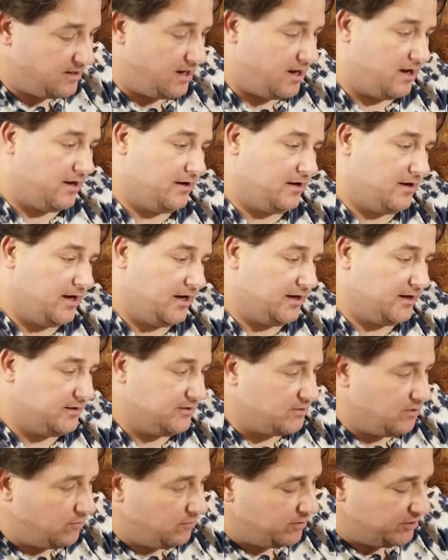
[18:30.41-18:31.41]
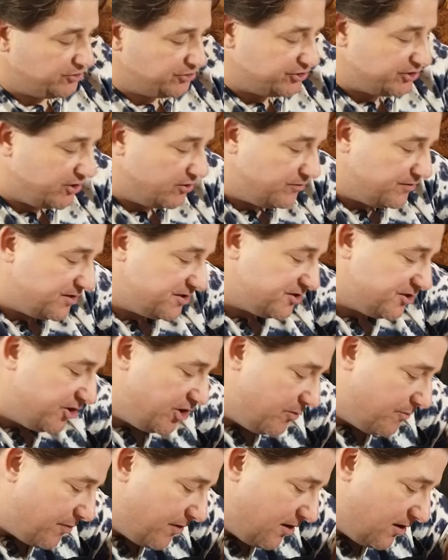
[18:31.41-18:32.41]
Uh, I don't want to show these
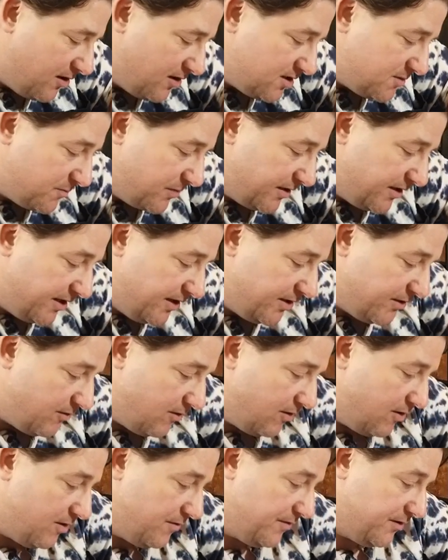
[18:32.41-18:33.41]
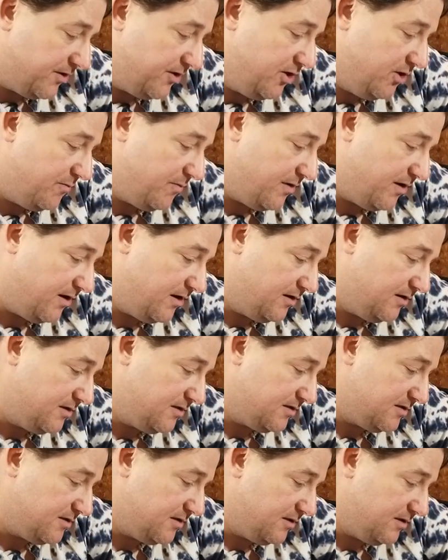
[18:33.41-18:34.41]
coupons, but here are the
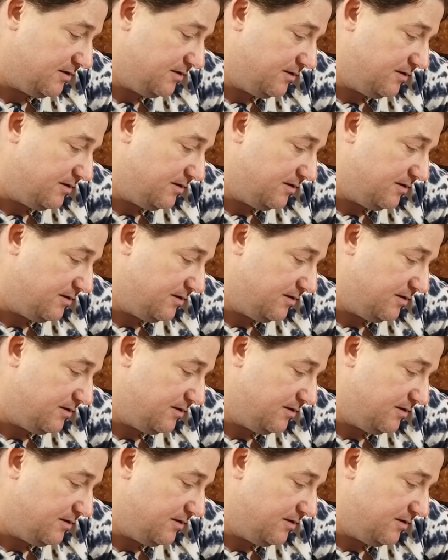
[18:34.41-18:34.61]
coupons.